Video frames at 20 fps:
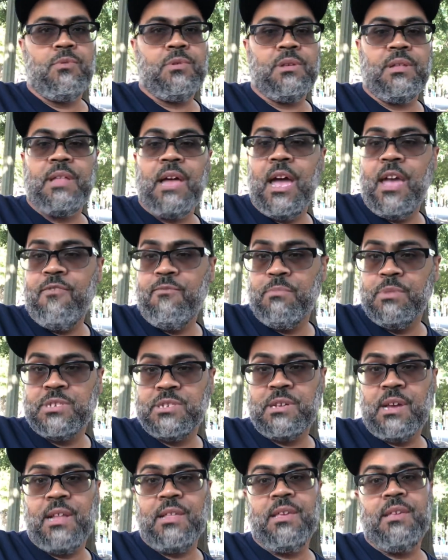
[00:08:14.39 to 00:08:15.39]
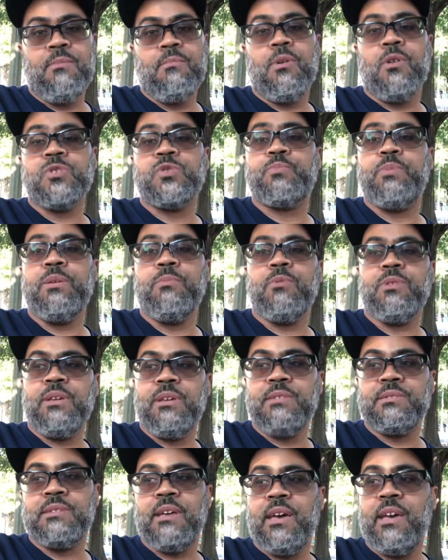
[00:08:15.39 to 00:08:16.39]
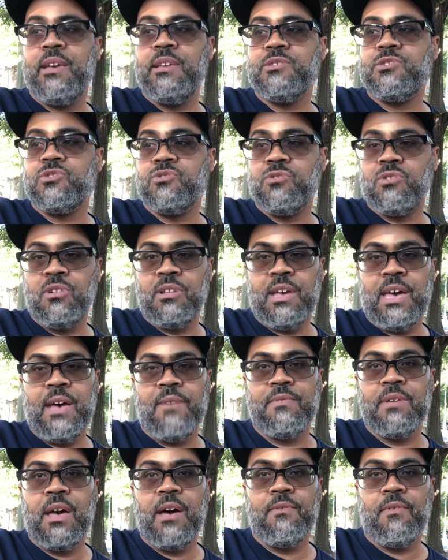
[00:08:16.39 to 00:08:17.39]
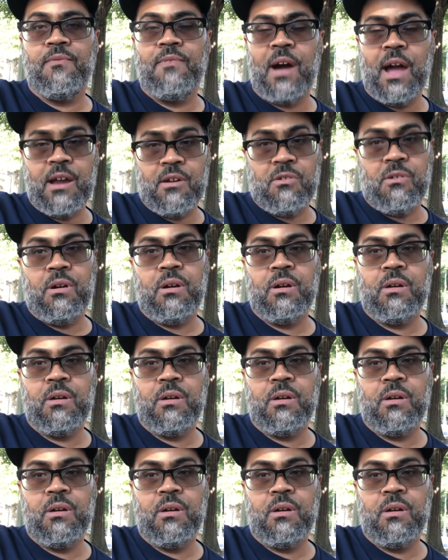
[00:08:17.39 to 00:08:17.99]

knife, machete, most people these days, you're going to have a firearm.